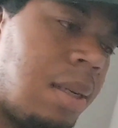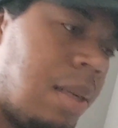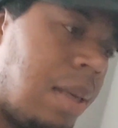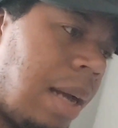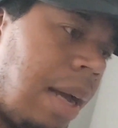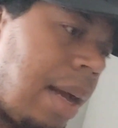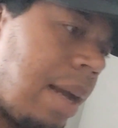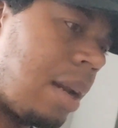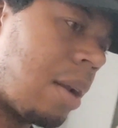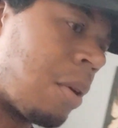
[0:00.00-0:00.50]

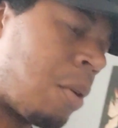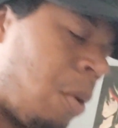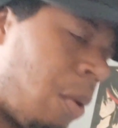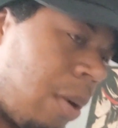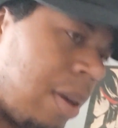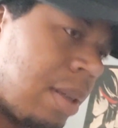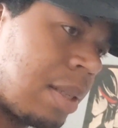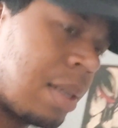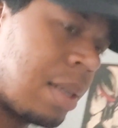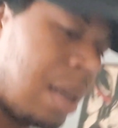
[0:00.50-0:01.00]
And of
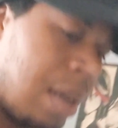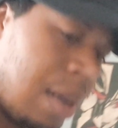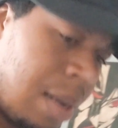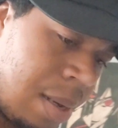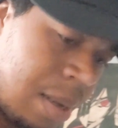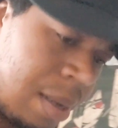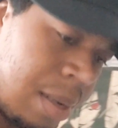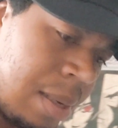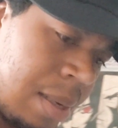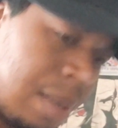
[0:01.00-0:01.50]
course,
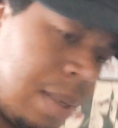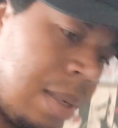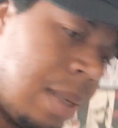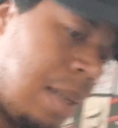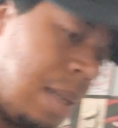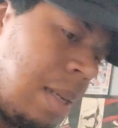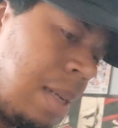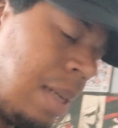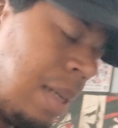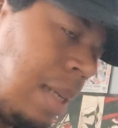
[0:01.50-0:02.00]

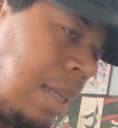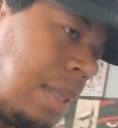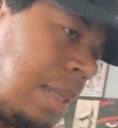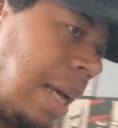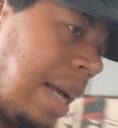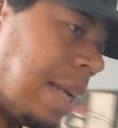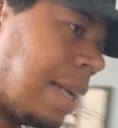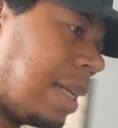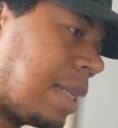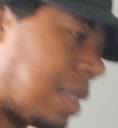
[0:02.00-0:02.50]
the
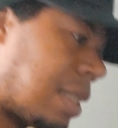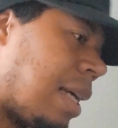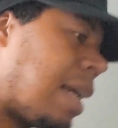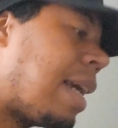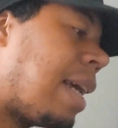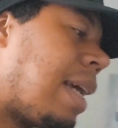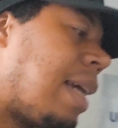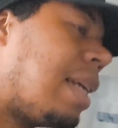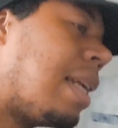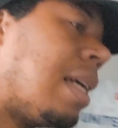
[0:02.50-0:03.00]
ending
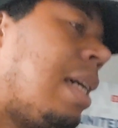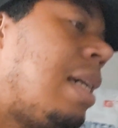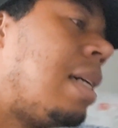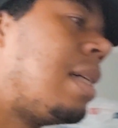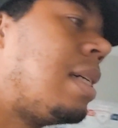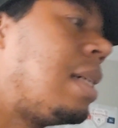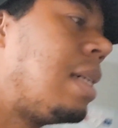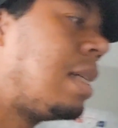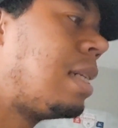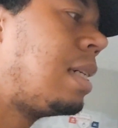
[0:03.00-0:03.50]
scene.
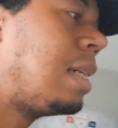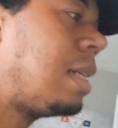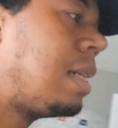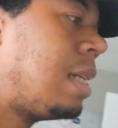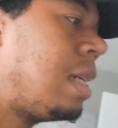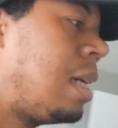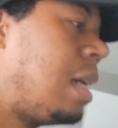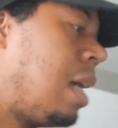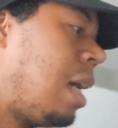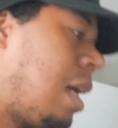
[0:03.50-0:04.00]

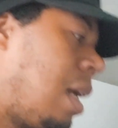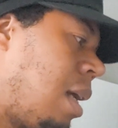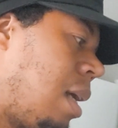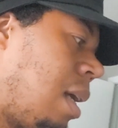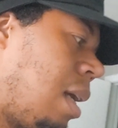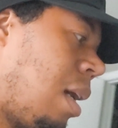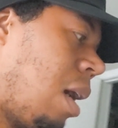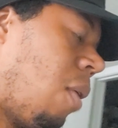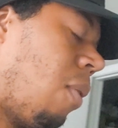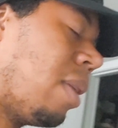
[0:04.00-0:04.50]

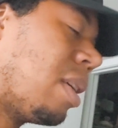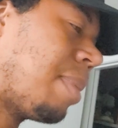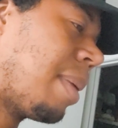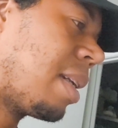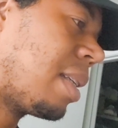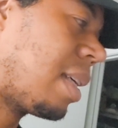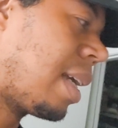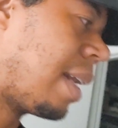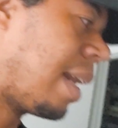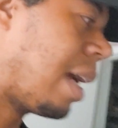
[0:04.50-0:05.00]
I was
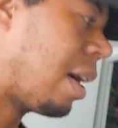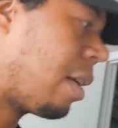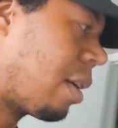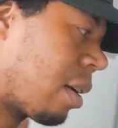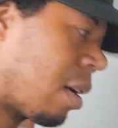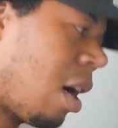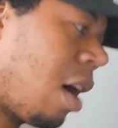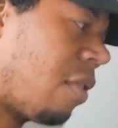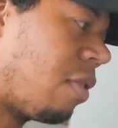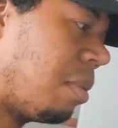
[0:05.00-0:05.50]
about to say nail the
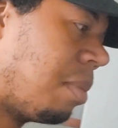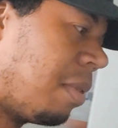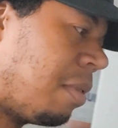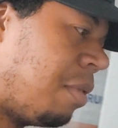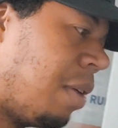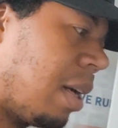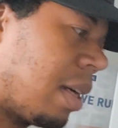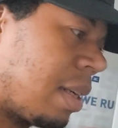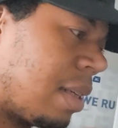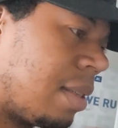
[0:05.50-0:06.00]
coffin,
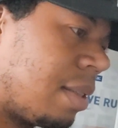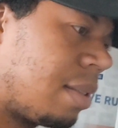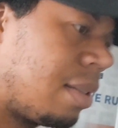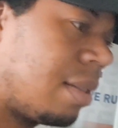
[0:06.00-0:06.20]
fuck.